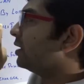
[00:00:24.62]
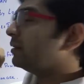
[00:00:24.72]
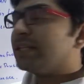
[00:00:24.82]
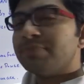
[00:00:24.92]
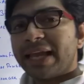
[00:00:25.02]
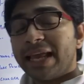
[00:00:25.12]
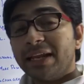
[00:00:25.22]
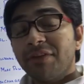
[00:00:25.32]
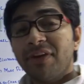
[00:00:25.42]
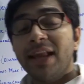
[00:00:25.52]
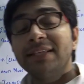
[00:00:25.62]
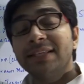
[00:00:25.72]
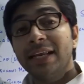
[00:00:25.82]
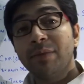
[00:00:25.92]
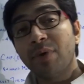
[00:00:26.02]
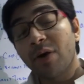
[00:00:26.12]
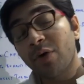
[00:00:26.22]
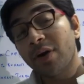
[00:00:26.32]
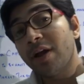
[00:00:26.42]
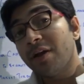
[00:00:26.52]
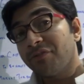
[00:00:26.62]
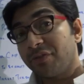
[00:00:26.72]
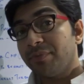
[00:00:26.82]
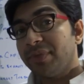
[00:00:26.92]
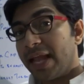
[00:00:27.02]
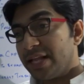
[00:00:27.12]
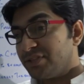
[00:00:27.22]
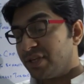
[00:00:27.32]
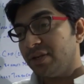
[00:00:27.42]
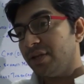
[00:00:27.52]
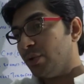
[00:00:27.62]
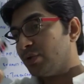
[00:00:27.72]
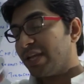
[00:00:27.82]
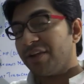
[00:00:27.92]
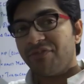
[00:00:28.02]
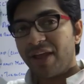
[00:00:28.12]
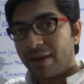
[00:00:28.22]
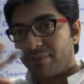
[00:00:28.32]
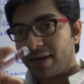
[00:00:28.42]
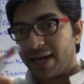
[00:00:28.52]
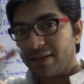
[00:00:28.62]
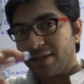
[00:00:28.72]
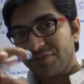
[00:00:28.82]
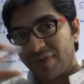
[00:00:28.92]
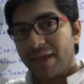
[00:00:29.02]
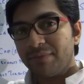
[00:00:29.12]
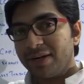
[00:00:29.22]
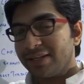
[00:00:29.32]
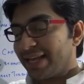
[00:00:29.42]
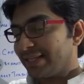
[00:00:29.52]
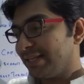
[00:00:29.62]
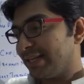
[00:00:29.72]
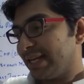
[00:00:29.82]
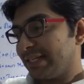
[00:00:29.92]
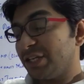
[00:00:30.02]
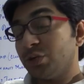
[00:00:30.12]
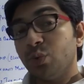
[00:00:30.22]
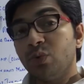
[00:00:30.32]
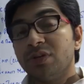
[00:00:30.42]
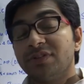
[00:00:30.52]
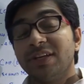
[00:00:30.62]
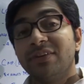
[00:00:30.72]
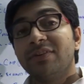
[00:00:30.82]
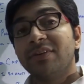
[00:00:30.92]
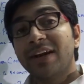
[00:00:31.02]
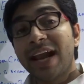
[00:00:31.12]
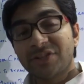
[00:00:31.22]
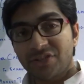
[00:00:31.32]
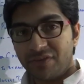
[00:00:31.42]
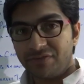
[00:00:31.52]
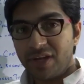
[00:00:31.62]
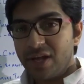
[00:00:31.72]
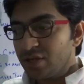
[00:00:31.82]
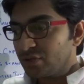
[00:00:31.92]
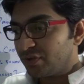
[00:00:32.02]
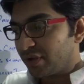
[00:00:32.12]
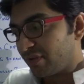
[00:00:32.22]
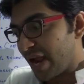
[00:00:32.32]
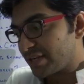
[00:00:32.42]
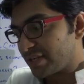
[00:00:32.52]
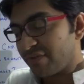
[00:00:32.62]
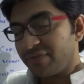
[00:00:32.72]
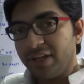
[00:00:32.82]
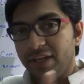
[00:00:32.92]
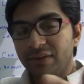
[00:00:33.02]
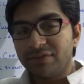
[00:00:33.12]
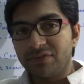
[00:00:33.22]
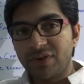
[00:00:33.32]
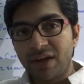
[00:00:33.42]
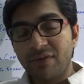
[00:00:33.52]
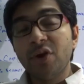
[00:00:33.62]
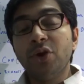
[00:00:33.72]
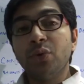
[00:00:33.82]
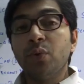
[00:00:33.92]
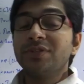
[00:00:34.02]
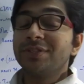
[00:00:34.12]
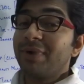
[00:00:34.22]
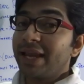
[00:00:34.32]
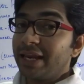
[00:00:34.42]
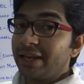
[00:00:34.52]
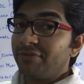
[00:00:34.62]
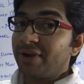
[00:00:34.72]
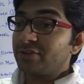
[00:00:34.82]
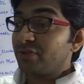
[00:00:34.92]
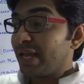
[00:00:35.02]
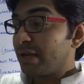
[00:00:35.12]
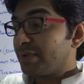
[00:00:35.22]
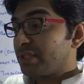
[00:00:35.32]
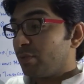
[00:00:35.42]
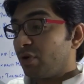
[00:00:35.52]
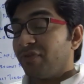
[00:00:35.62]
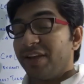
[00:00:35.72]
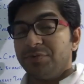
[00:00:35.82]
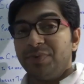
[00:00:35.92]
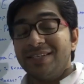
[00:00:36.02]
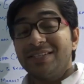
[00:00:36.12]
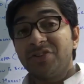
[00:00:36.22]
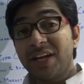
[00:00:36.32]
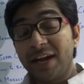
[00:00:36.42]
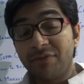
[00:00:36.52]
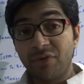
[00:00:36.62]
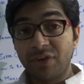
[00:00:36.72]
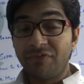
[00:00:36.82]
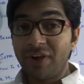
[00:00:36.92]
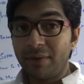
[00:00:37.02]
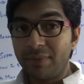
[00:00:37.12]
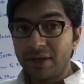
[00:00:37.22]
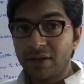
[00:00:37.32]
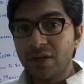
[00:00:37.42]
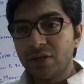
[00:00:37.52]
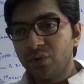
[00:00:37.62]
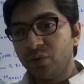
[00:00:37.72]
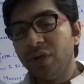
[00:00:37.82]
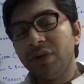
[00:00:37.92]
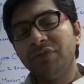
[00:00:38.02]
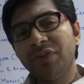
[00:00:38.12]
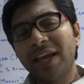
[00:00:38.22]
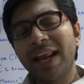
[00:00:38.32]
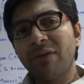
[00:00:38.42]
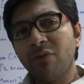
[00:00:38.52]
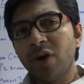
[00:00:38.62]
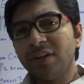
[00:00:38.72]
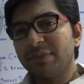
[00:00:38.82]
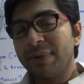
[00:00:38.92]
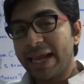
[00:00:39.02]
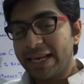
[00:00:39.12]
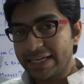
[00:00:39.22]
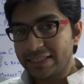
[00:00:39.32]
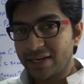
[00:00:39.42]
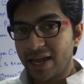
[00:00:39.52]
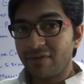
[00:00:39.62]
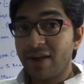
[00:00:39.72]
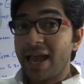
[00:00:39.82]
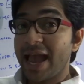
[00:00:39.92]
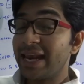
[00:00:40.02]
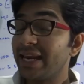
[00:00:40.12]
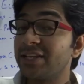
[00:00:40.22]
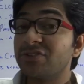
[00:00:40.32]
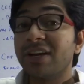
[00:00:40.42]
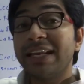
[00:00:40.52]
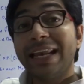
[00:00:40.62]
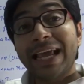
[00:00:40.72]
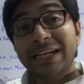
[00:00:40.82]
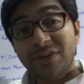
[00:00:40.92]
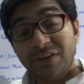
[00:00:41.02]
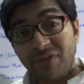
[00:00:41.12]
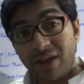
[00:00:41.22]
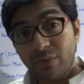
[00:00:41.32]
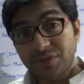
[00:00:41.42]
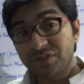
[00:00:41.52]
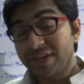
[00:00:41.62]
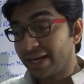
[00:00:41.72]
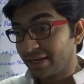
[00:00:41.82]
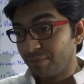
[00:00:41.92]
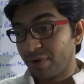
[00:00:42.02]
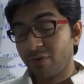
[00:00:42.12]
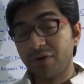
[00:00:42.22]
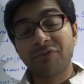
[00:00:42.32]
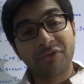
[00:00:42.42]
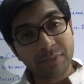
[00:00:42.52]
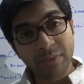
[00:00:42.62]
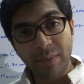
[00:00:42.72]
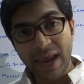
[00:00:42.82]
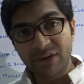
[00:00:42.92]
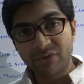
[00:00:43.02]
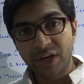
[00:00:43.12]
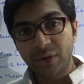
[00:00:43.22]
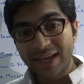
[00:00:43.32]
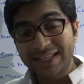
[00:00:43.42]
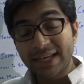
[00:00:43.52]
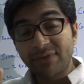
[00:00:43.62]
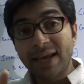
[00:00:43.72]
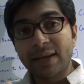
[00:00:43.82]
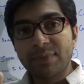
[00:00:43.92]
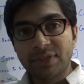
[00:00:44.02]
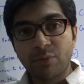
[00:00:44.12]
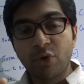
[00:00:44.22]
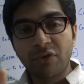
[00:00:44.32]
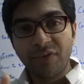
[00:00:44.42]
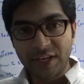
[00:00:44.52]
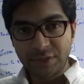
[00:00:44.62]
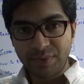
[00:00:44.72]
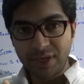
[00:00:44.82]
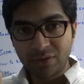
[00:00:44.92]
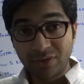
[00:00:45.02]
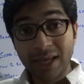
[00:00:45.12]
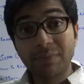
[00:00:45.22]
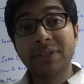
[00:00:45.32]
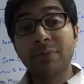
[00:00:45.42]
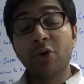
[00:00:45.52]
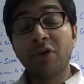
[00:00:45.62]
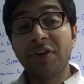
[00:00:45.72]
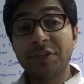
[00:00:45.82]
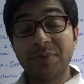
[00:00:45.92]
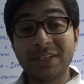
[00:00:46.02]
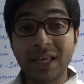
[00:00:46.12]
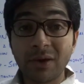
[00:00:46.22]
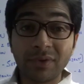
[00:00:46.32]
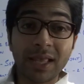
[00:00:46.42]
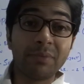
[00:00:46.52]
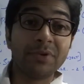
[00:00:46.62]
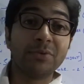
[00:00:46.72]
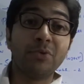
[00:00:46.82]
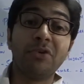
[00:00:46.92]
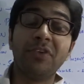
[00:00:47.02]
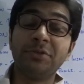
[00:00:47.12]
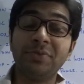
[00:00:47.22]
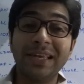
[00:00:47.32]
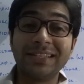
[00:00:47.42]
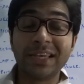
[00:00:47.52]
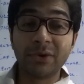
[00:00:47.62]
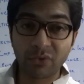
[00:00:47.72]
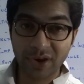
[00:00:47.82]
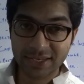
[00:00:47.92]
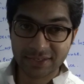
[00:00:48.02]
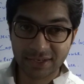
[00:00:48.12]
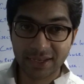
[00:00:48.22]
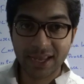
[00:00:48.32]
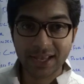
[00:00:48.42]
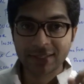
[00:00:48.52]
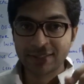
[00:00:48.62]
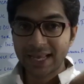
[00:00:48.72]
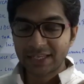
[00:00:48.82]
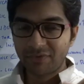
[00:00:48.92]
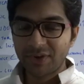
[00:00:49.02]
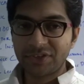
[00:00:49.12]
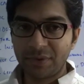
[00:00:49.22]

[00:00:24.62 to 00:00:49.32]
This mechanical fan is getting powered from the engine using a fan belt and this fan belt is actually connected towards the crankshaft. So the crankshaft gives the drive towards this mechanical fan. So that much amount of HP is shared for the fan belt. So if you can avoid this mechanical drive and install an electric fan which is directly powered from the battery, you can save that much amount of HP. So that much amount of HP saved, that much amount of HP gets increased. That's the first